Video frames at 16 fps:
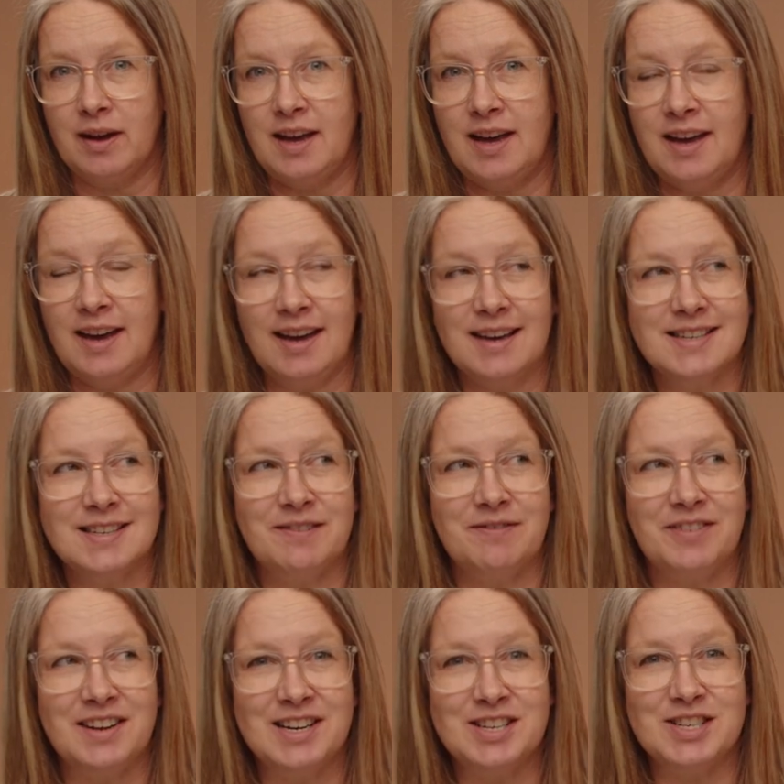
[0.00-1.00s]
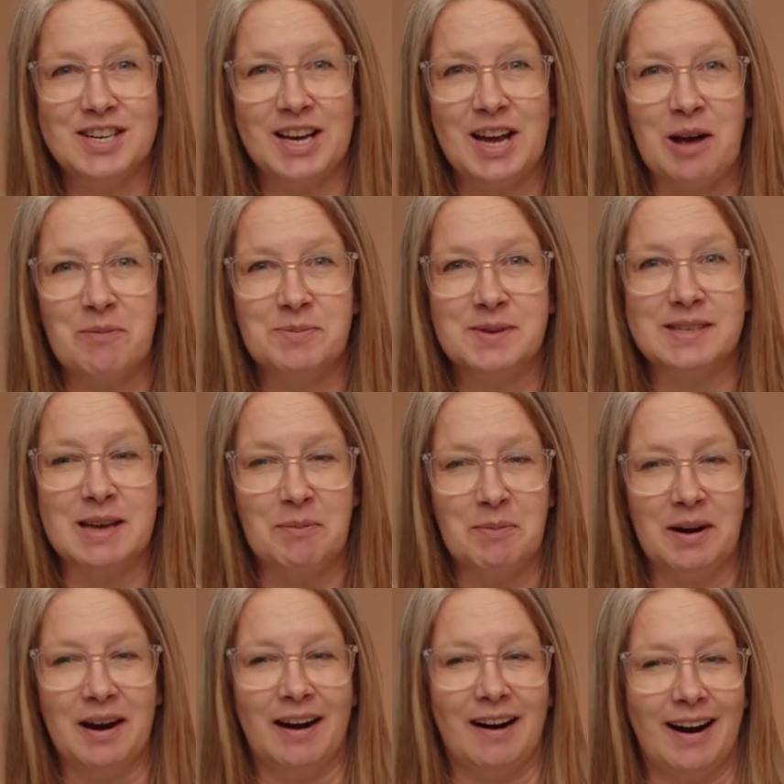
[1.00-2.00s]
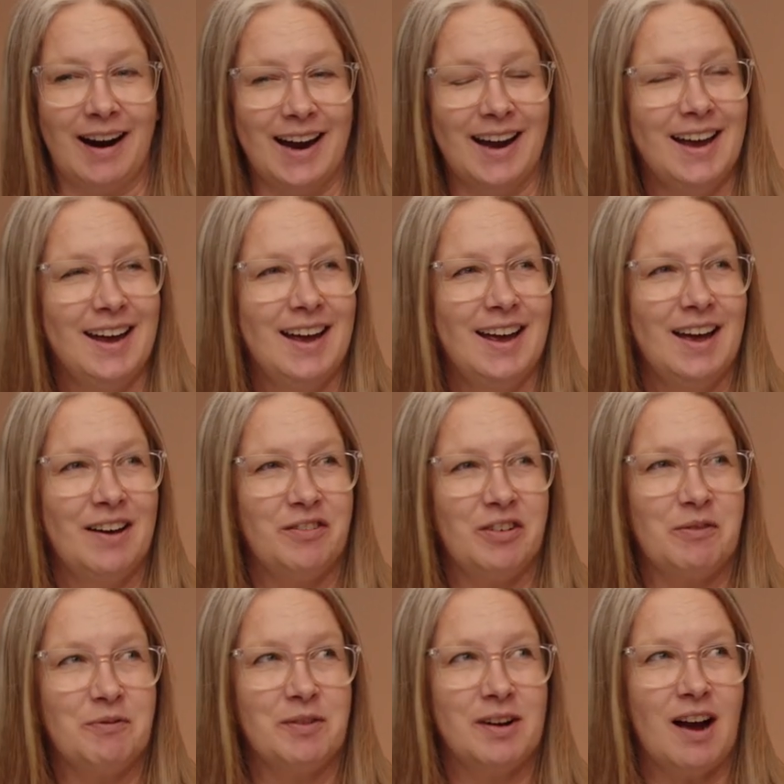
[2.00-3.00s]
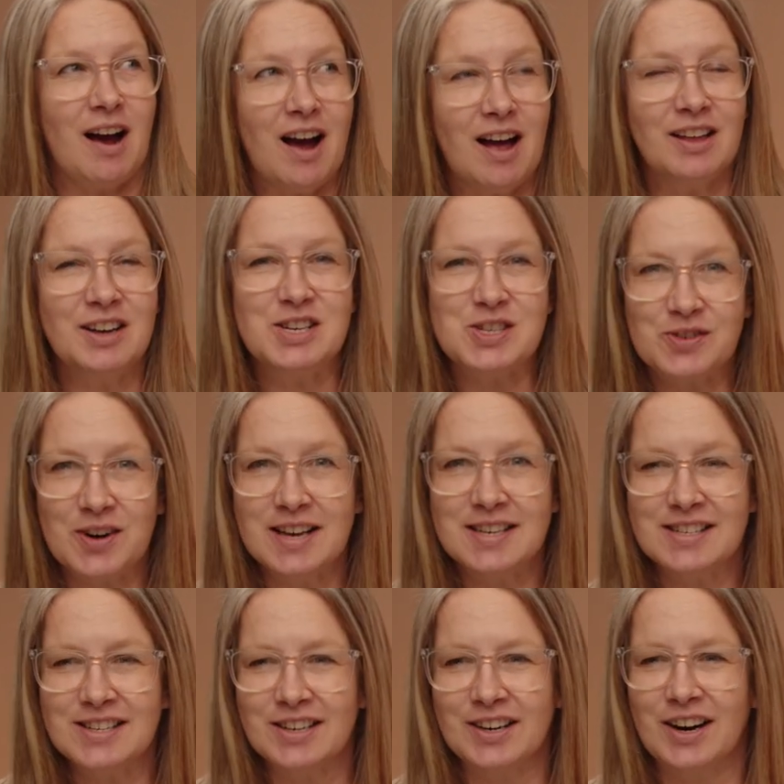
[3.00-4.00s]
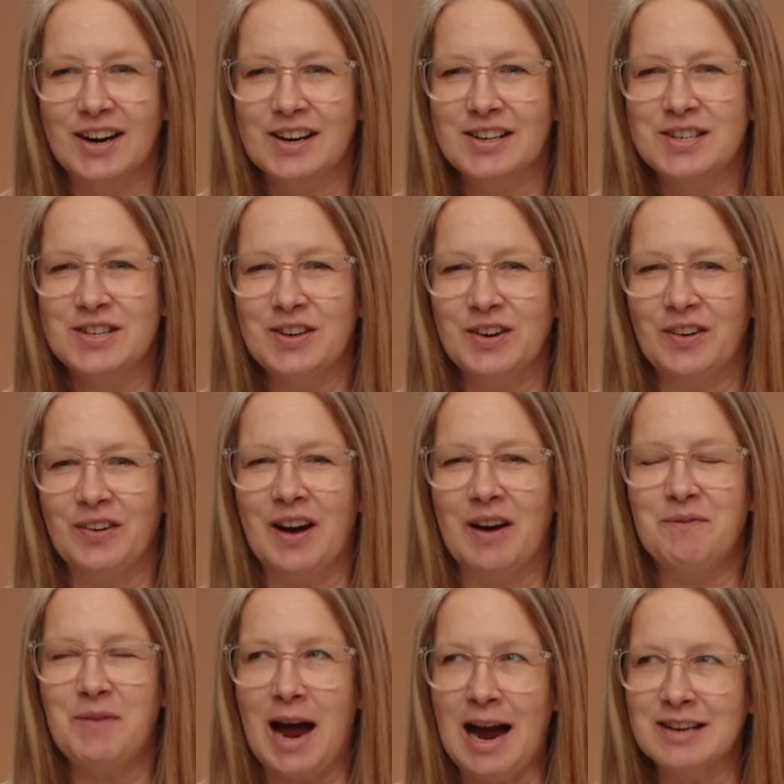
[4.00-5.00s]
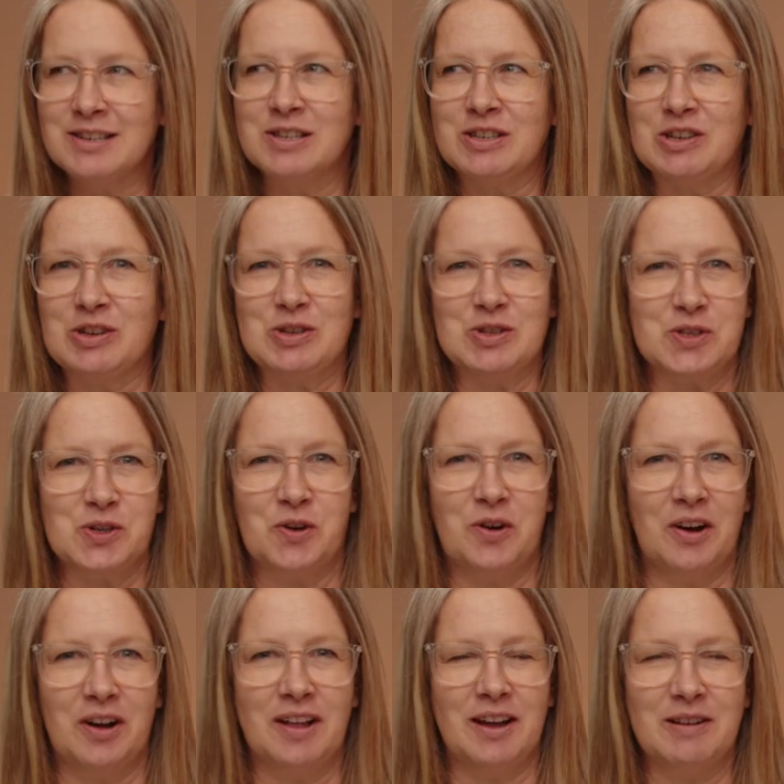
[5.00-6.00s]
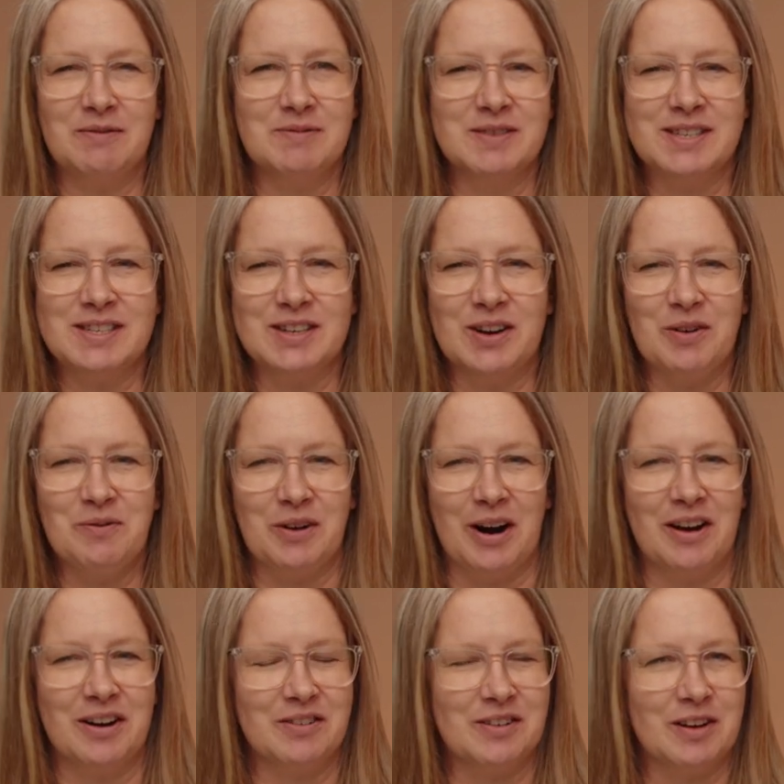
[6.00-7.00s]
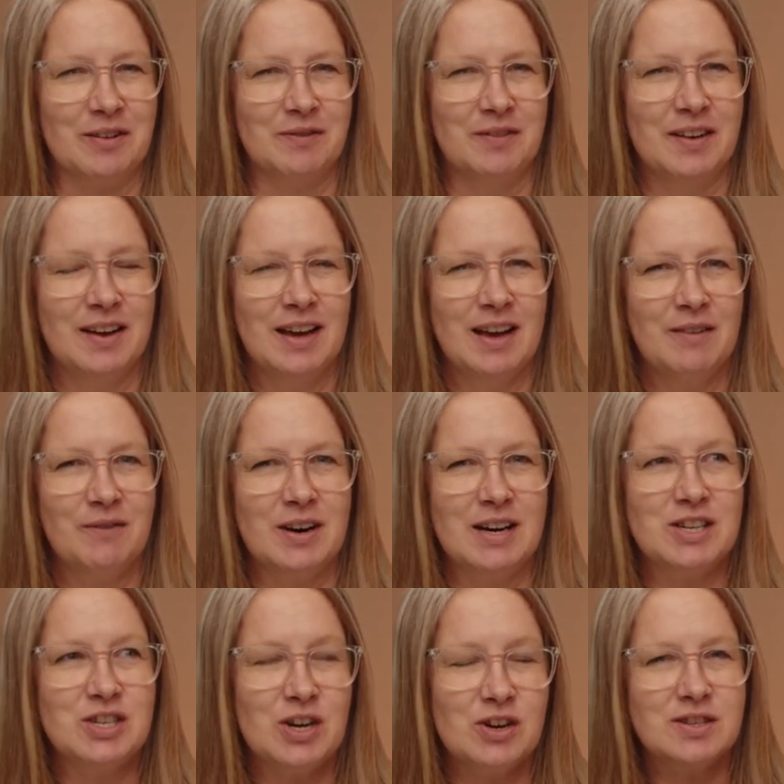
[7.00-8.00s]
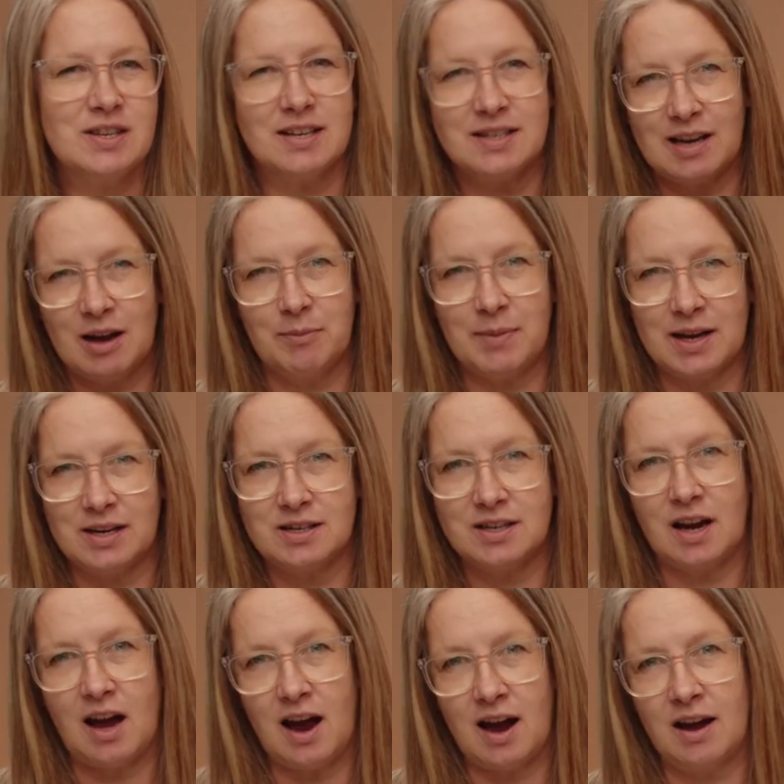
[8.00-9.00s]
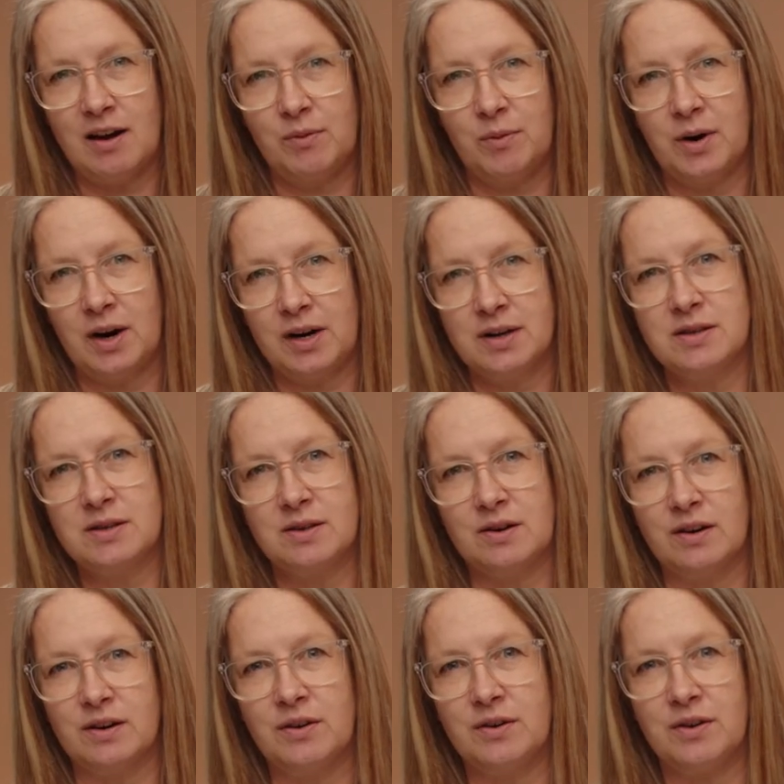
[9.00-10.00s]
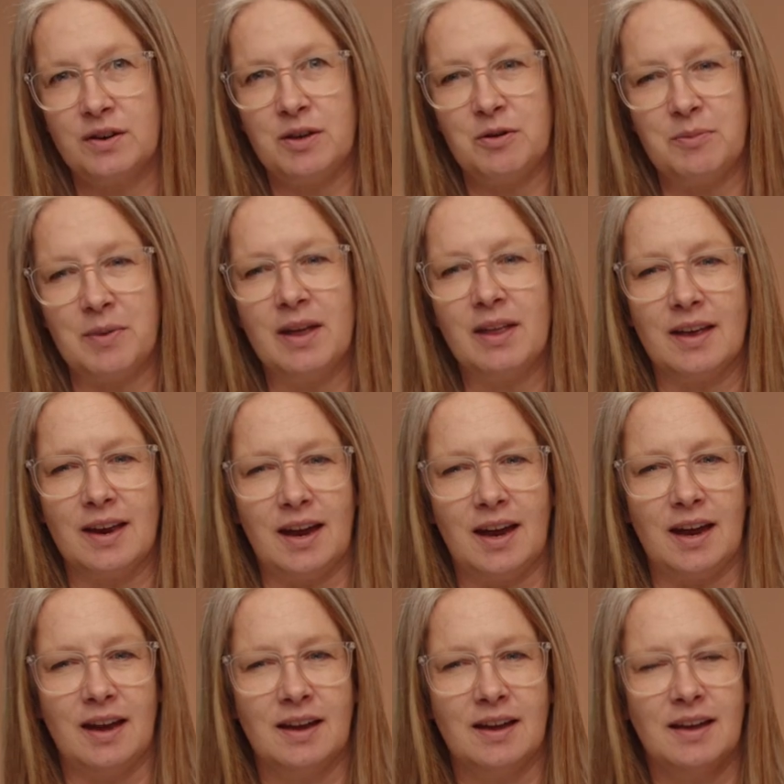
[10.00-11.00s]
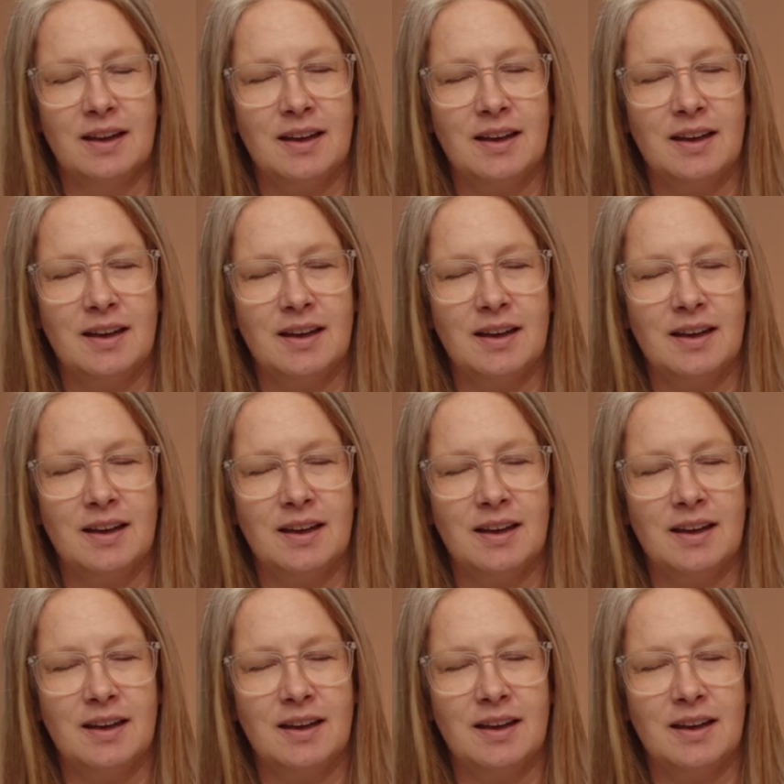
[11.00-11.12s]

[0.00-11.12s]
he is finishing up seminary, from college wrestler to Pastor Joel. I'm so proud of him, but it shows us how much God works through humility.